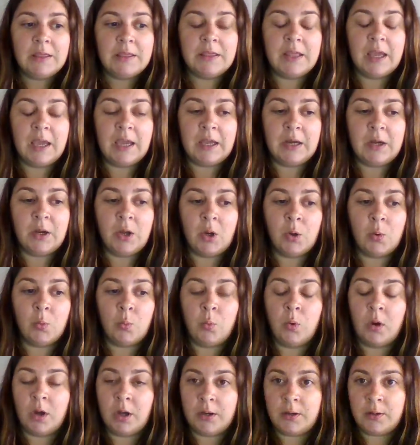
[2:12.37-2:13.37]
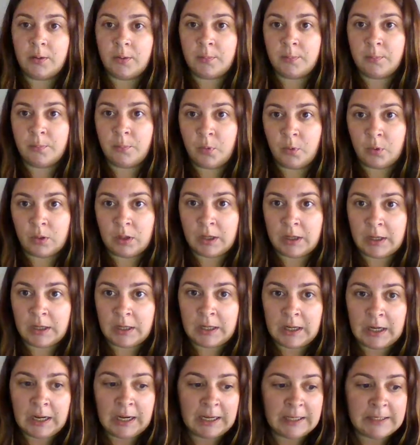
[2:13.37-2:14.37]
Then one
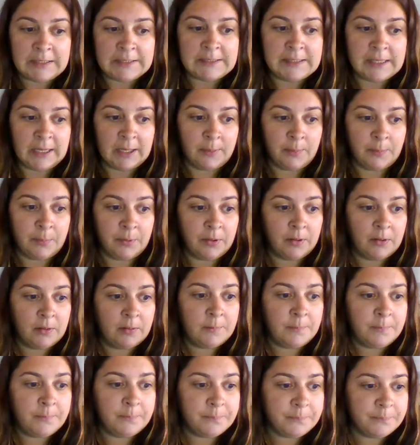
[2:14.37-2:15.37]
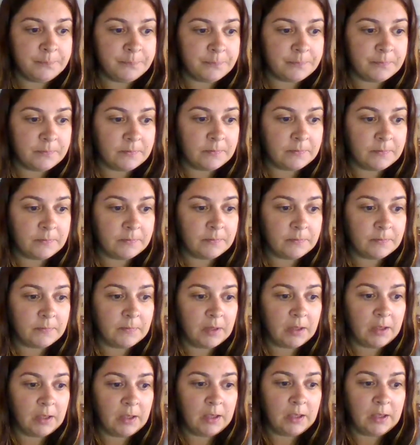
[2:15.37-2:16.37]
more example
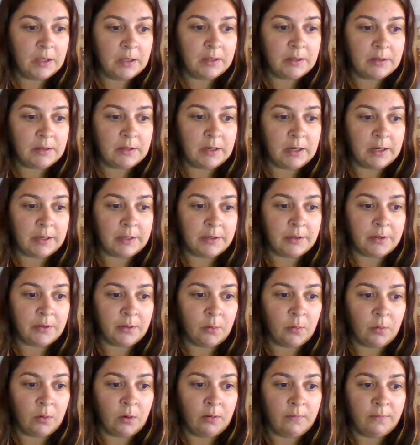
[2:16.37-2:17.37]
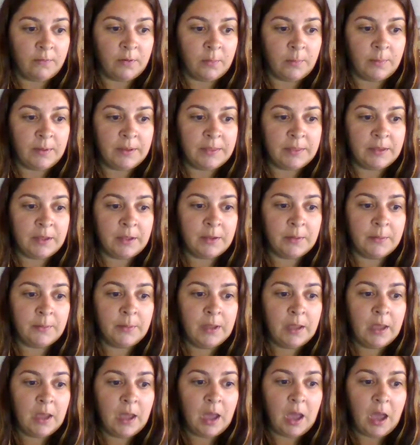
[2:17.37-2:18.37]
that I can go over with you.
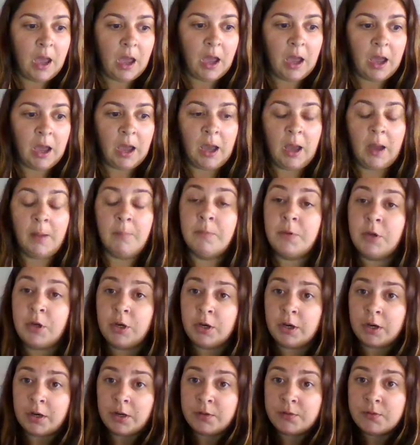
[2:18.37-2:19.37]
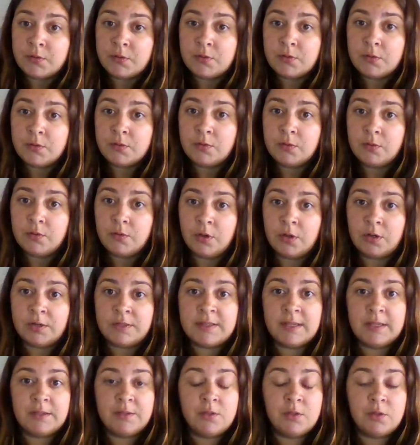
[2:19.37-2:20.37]
Nurse.
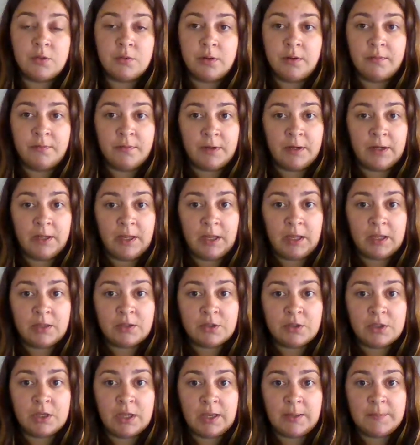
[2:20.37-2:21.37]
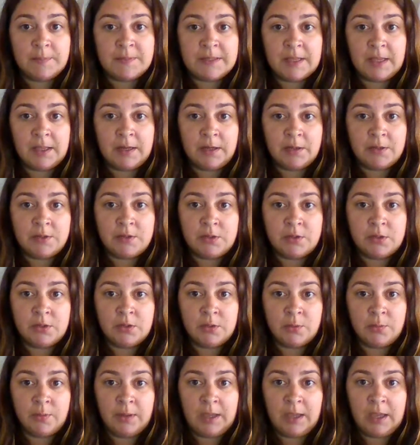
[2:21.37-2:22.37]
Nurse has two different hand shapes and it's
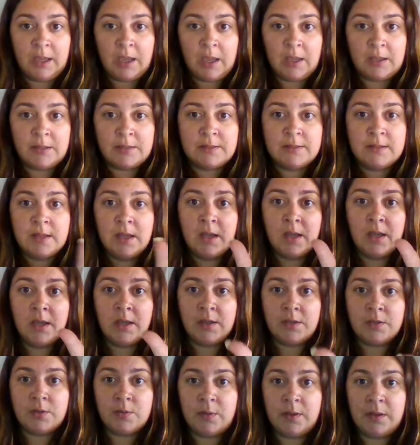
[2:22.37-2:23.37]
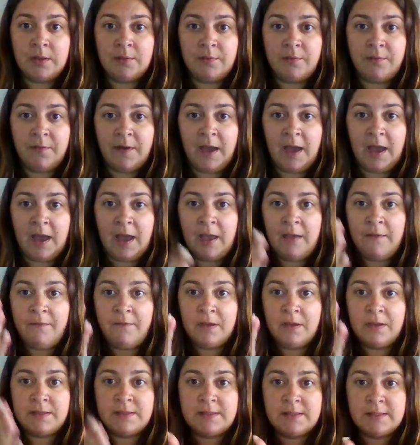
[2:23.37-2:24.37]
two hands. So we have
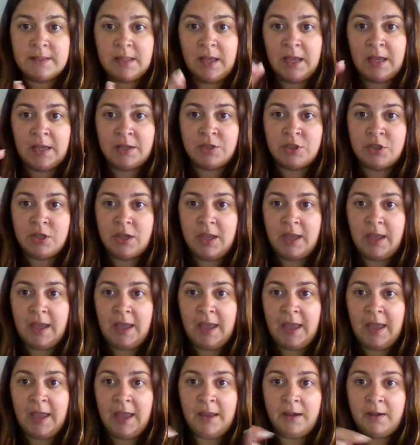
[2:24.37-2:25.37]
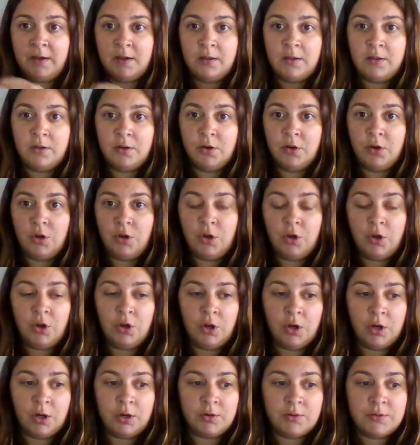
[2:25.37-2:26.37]
5/N,
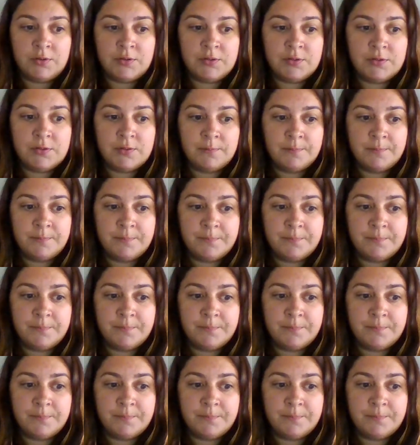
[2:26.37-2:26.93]
nurse.